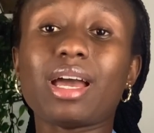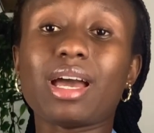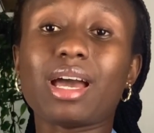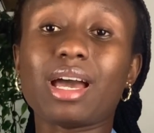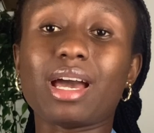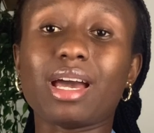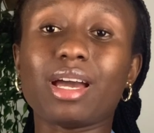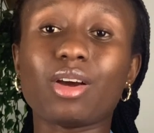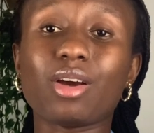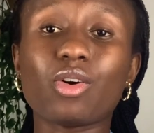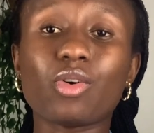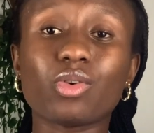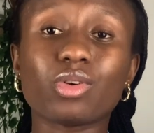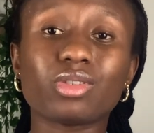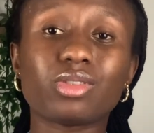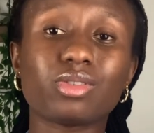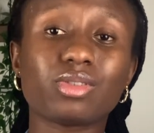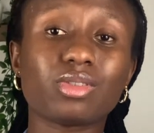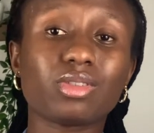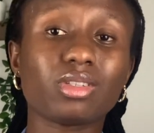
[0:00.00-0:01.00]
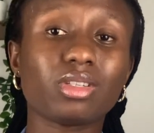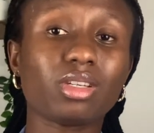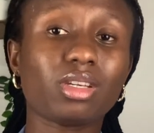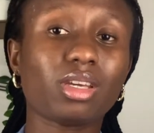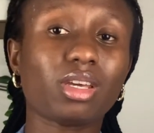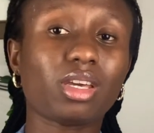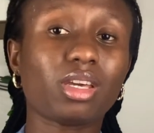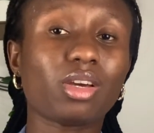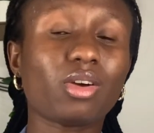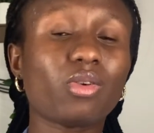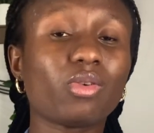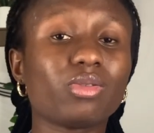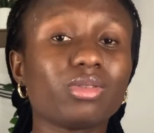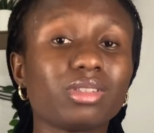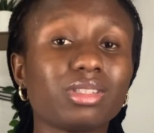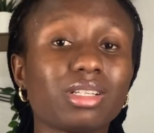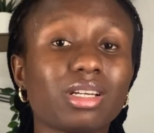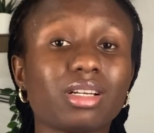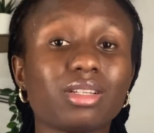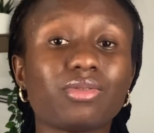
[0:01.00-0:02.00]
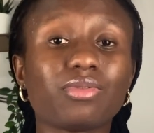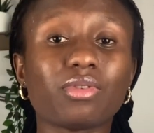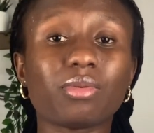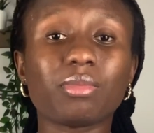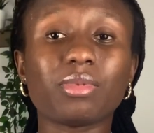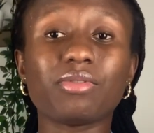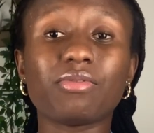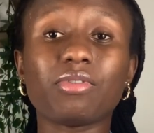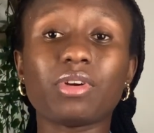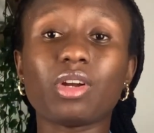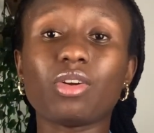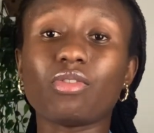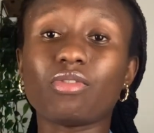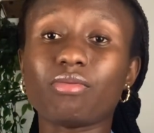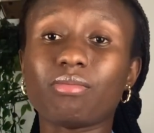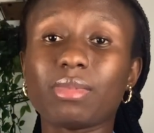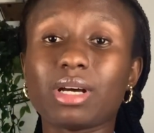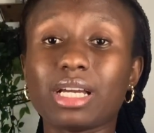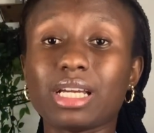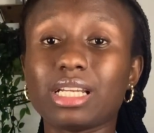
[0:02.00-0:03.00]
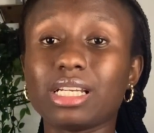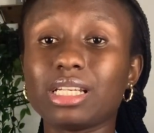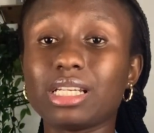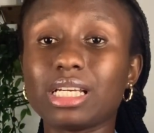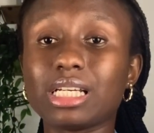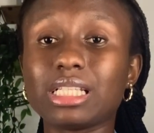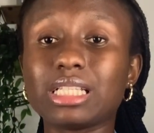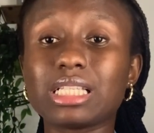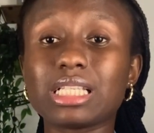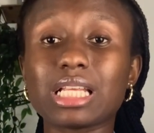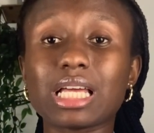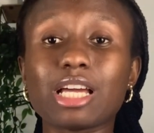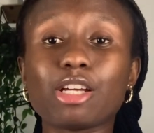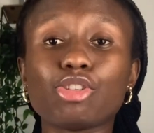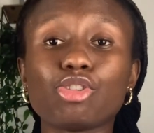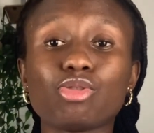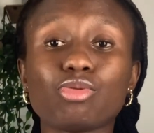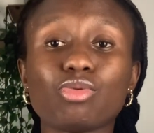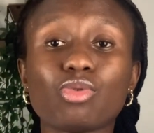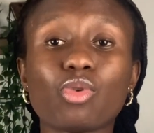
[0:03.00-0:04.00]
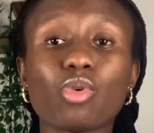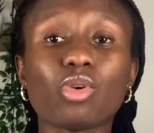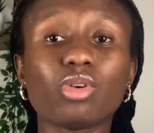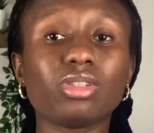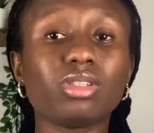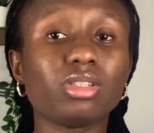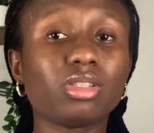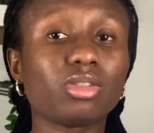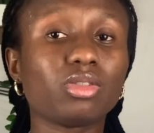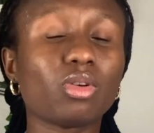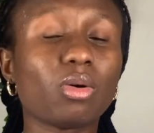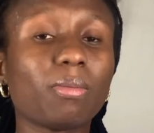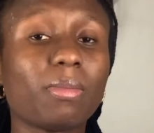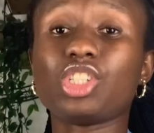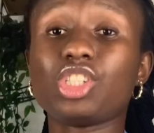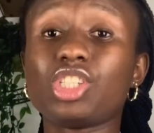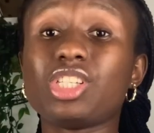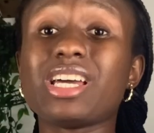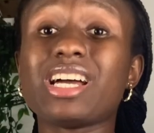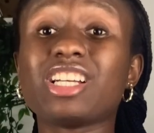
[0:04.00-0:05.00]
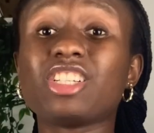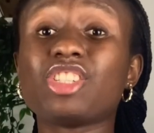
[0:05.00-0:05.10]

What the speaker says: I got a contact from a friend of mine that I should call this number, that